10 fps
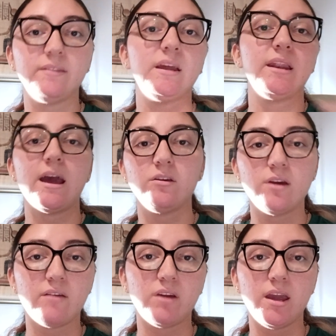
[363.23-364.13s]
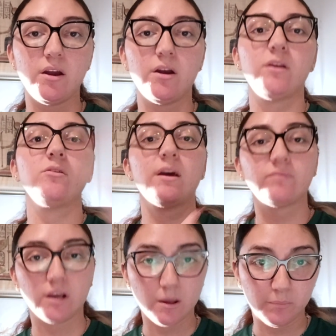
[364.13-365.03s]
and then now you have an error and you have
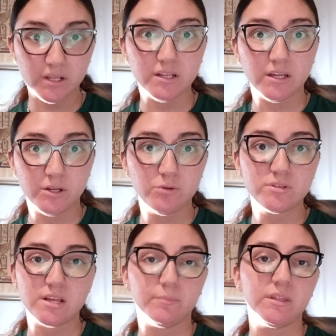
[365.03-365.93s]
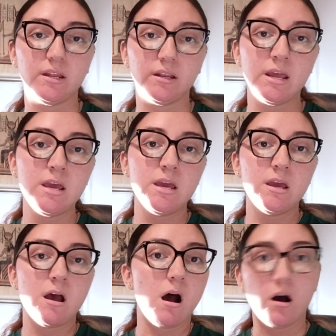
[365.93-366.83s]
to completely do something
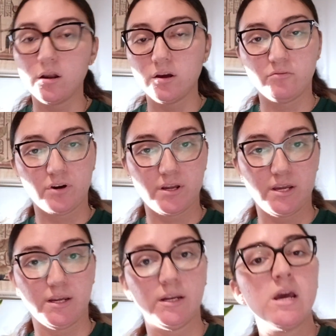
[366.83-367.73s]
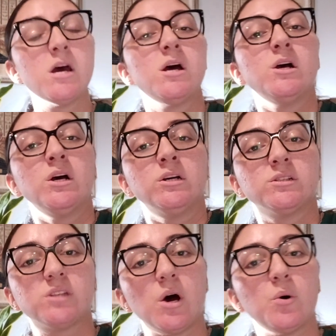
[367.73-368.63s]
all over again.
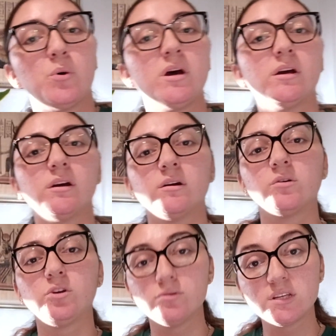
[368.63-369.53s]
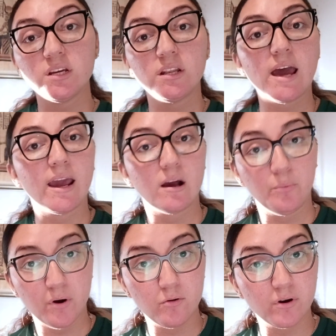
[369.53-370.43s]
So using like a
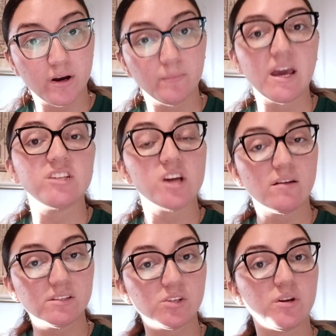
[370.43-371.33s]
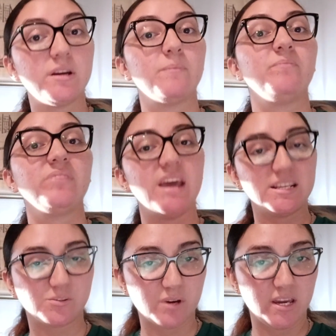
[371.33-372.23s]
program like JavaScript,
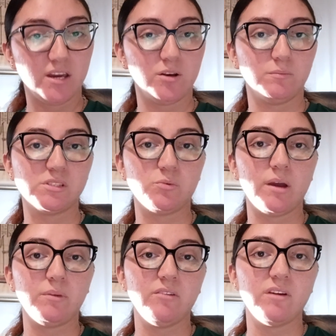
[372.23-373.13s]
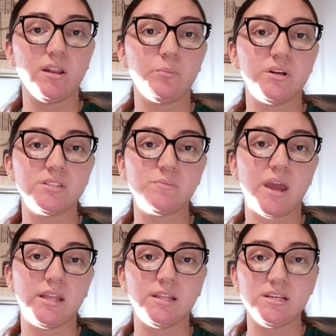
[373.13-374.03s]
that's what helps web developers
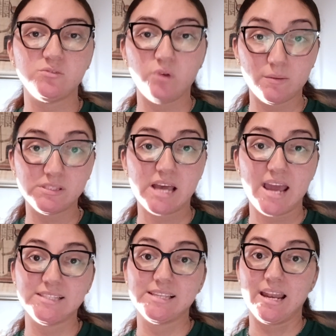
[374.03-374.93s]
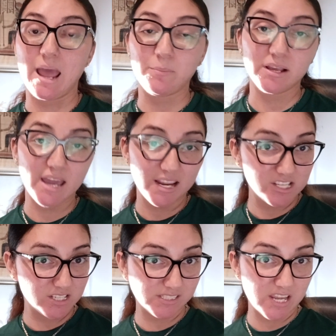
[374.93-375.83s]
make these websites and
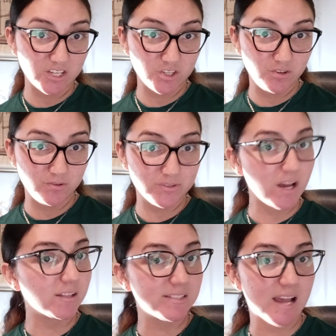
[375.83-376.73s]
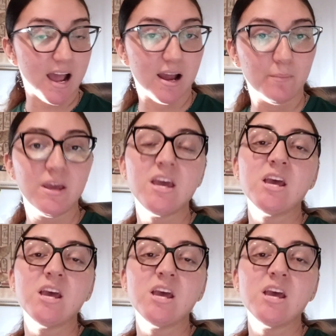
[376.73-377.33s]
applications that you use all the time